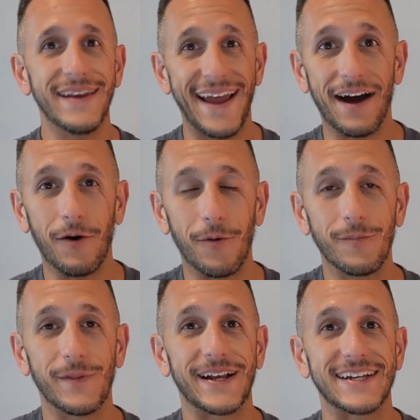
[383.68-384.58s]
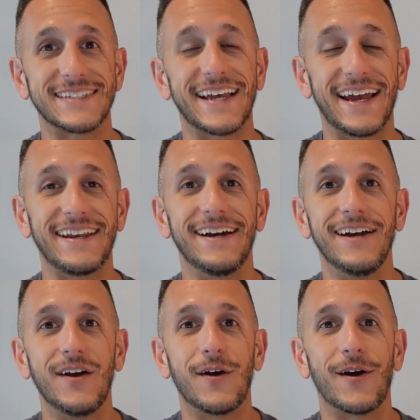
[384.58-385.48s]
Now, like I said
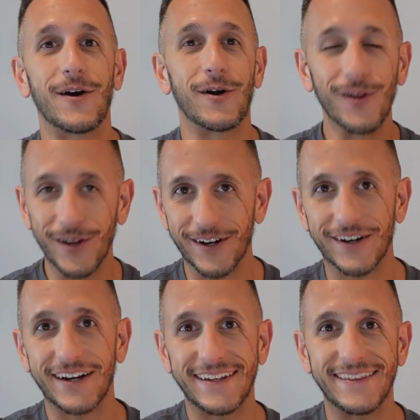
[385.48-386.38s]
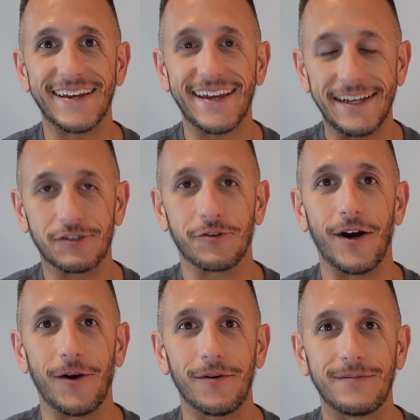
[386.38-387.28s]
earlier in the
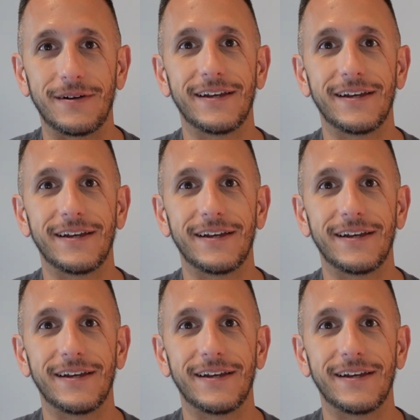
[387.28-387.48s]
intro,